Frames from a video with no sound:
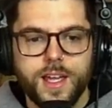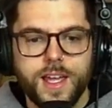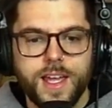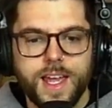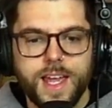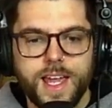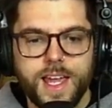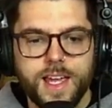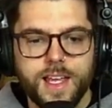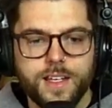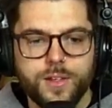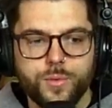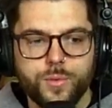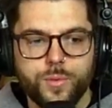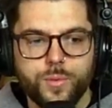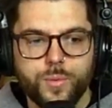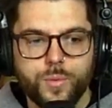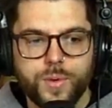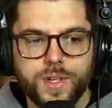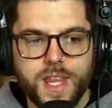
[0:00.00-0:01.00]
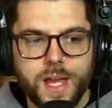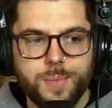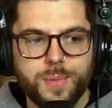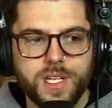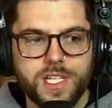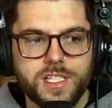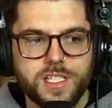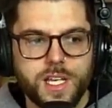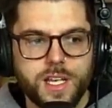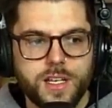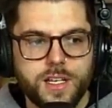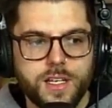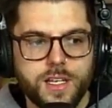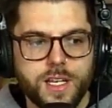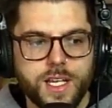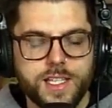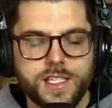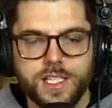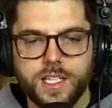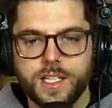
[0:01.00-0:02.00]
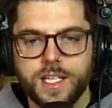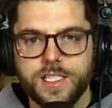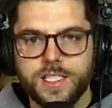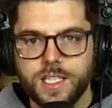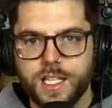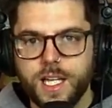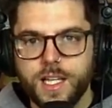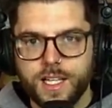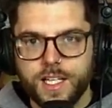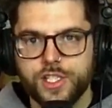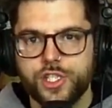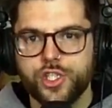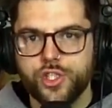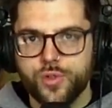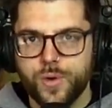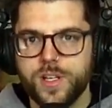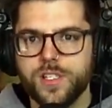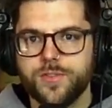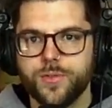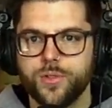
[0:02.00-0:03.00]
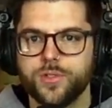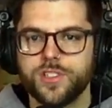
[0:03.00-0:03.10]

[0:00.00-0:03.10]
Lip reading: And with that being said, it's a lot less stressful.